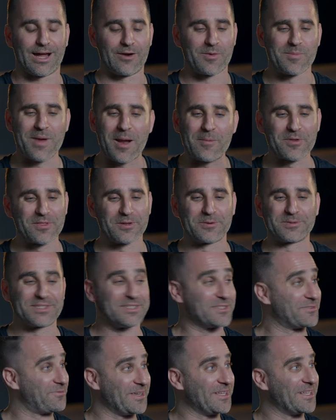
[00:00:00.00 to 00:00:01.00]
remember there was
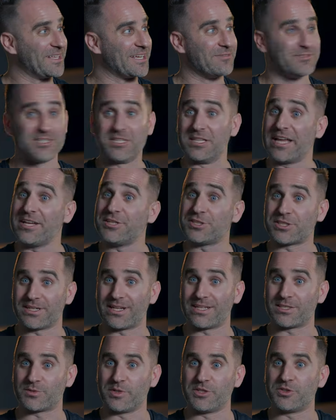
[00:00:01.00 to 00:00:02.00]
this feeling of
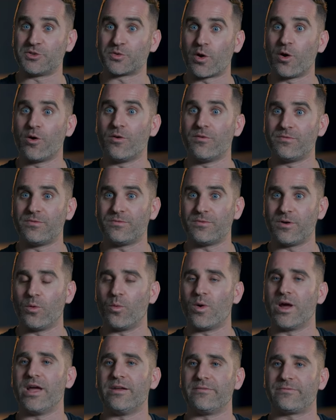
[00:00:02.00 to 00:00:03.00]
elation as we drove
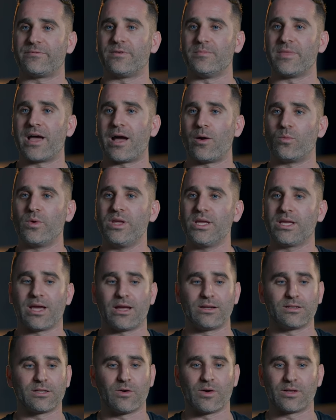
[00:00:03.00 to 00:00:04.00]
away from that
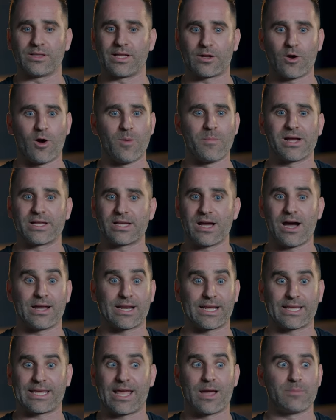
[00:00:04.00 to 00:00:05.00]
weekend going like, oh my
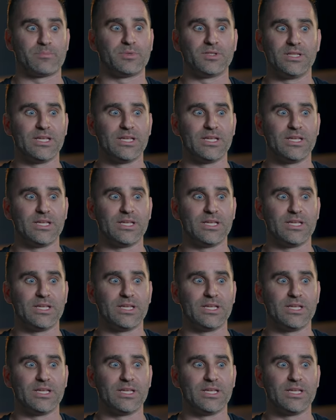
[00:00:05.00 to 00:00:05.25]
God, I can't